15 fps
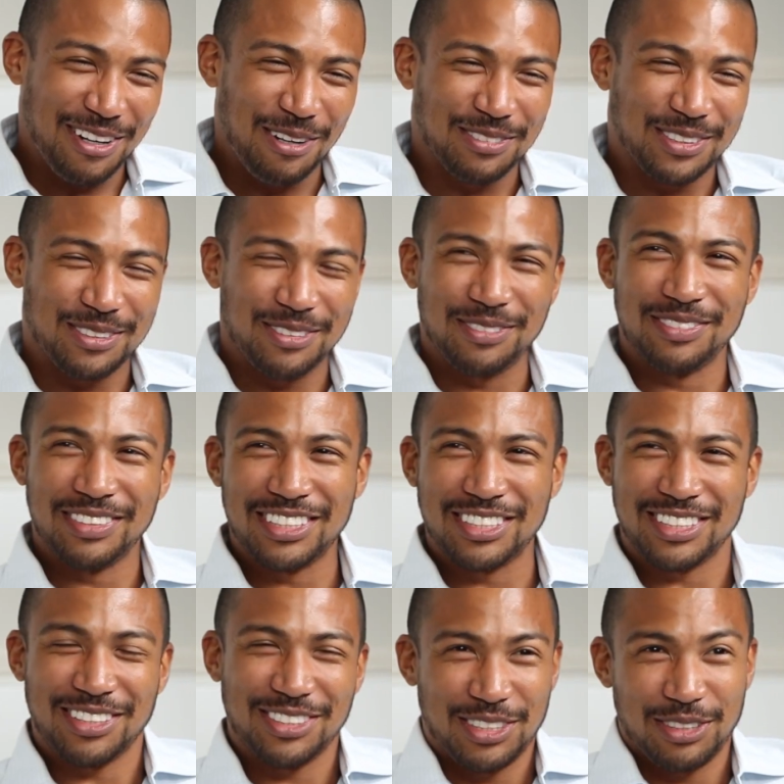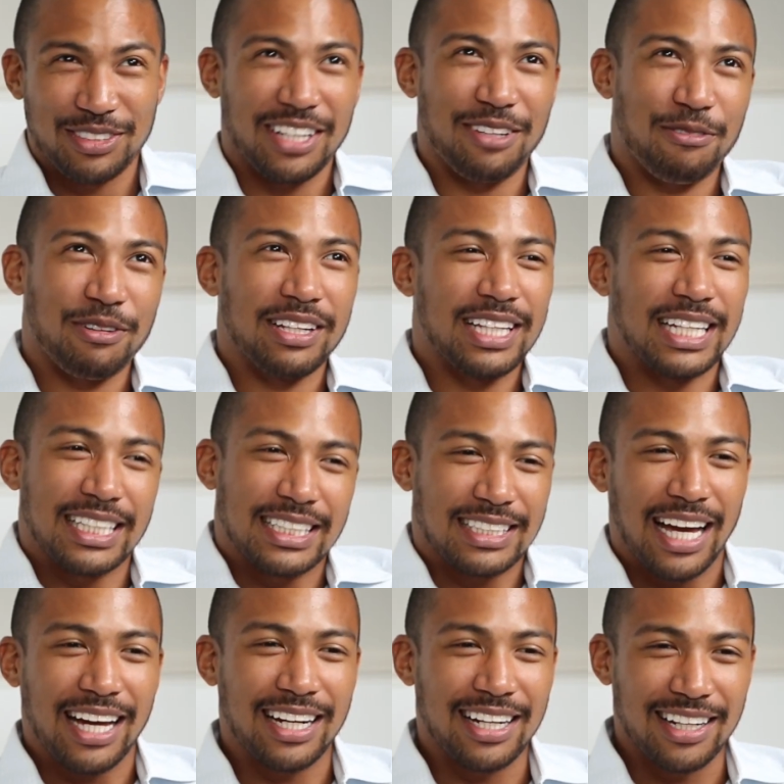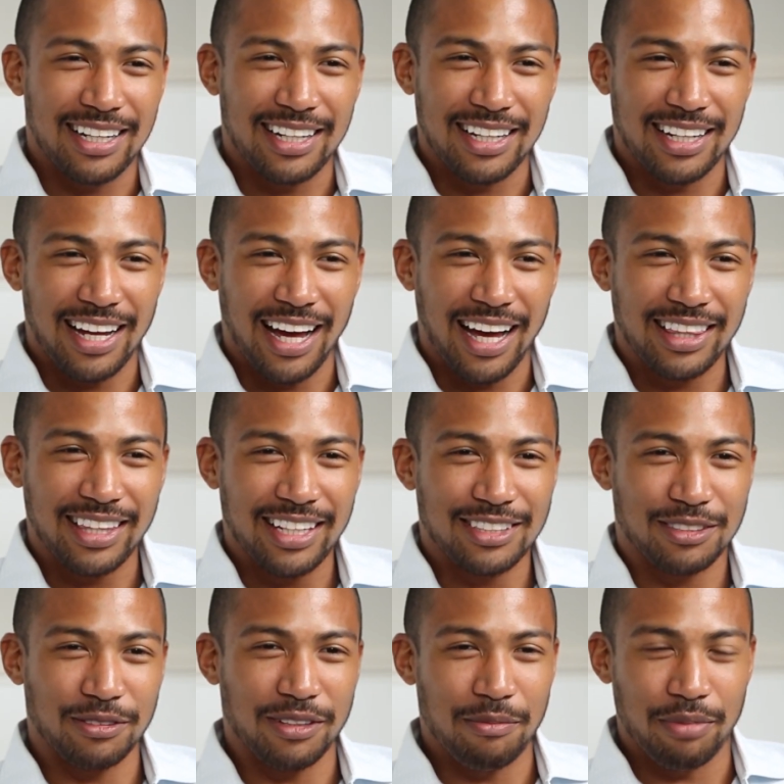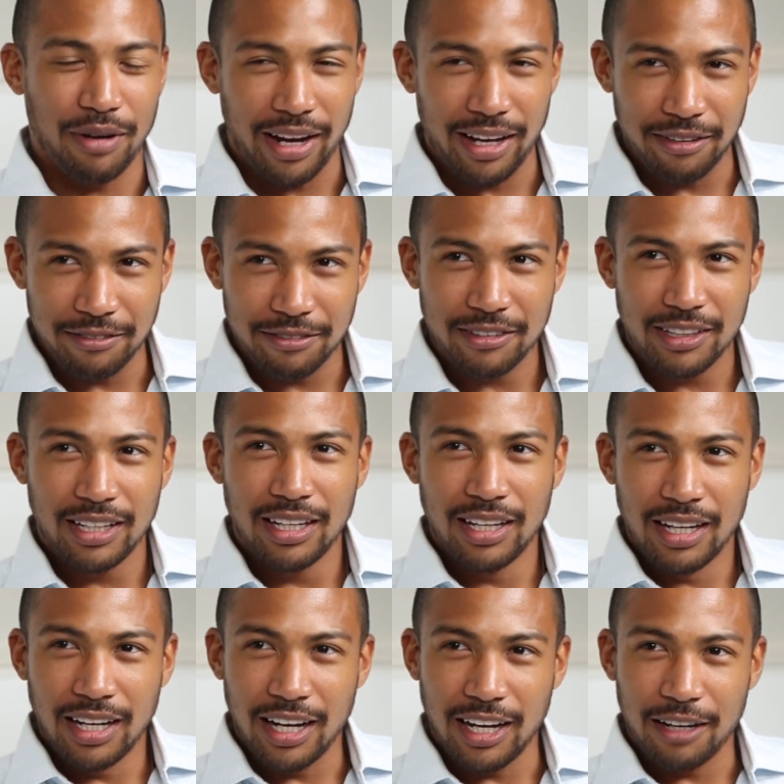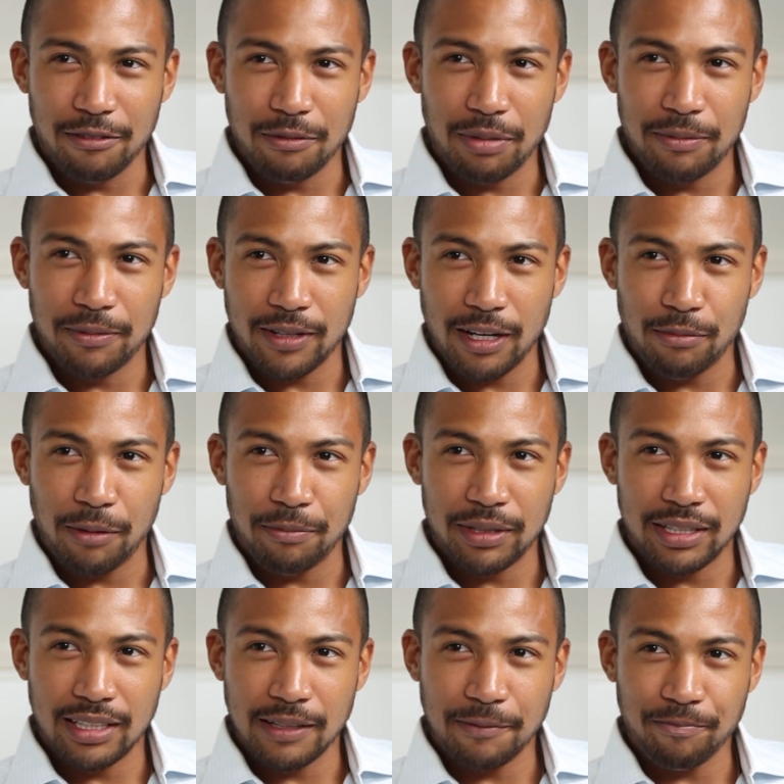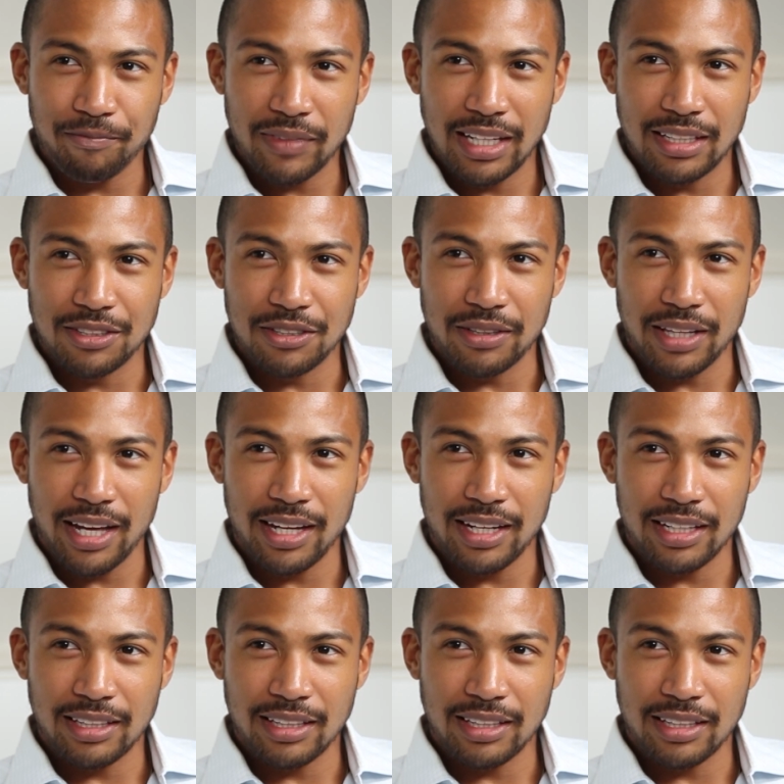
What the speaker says: go up to him." And so she was like really excited, and I think it's really brave when people come up and do that.